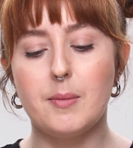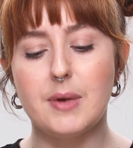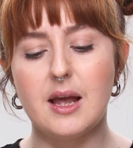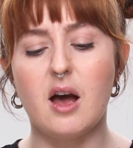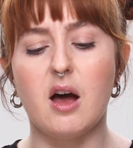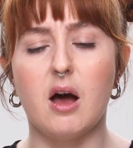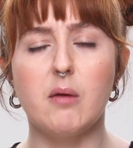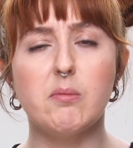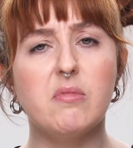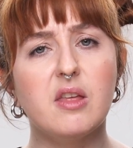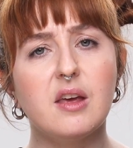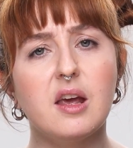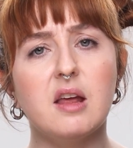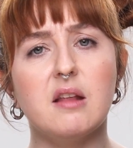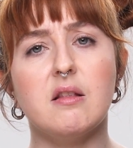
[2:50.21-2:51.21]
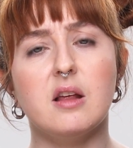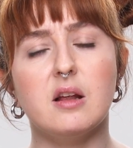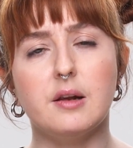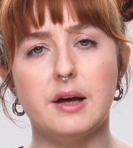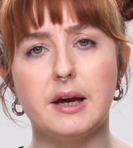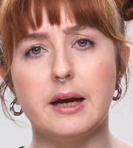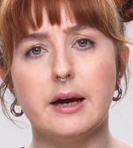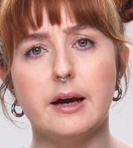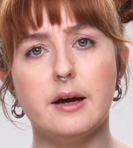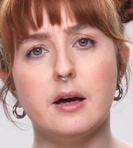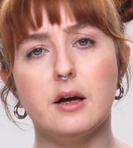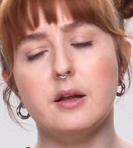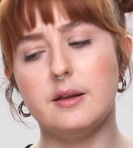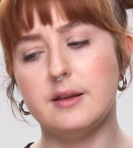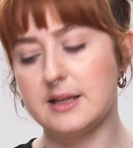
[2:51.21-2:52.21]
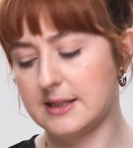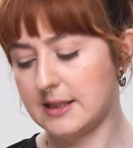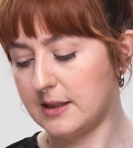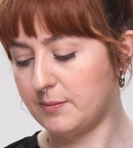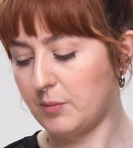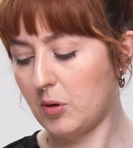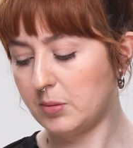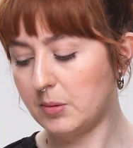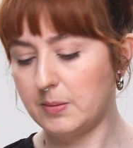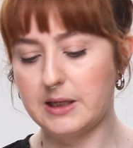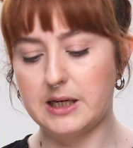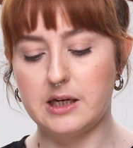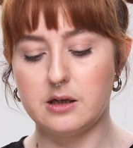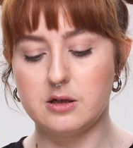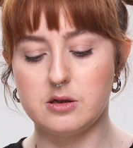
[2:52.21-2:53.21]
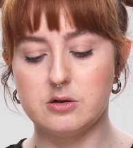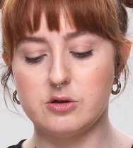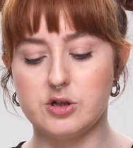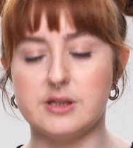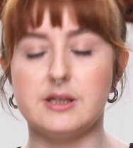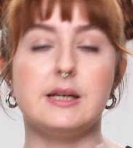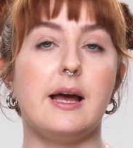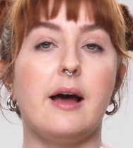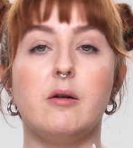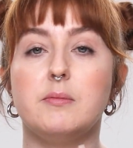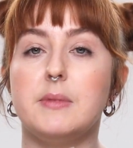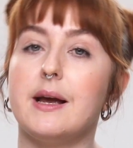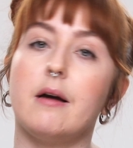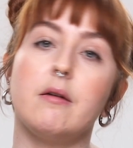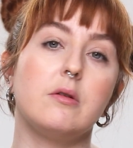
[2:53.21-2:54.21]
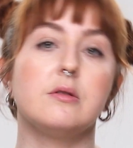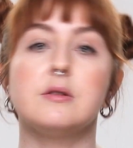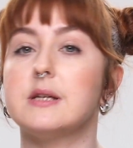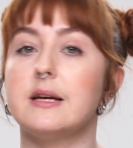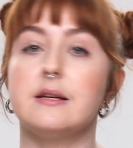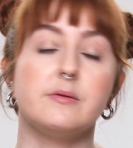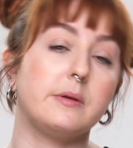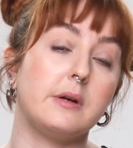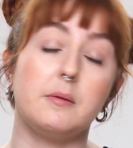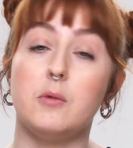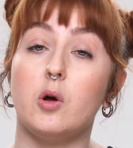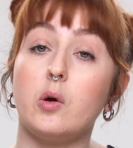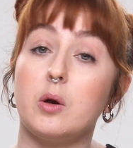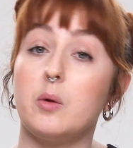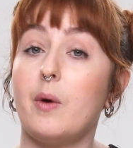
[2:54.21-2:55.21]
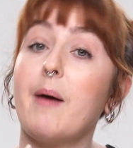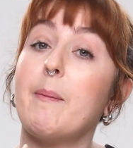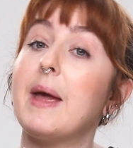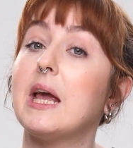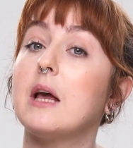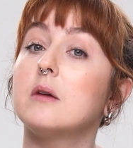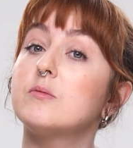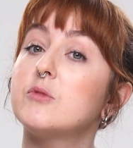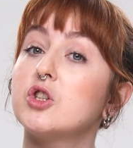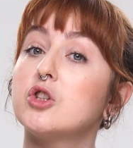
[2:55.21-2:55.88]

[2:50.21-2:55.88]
But yeah, I'm thinking that like this is probably just gonna help me out on days when I'm not gonna wear makeup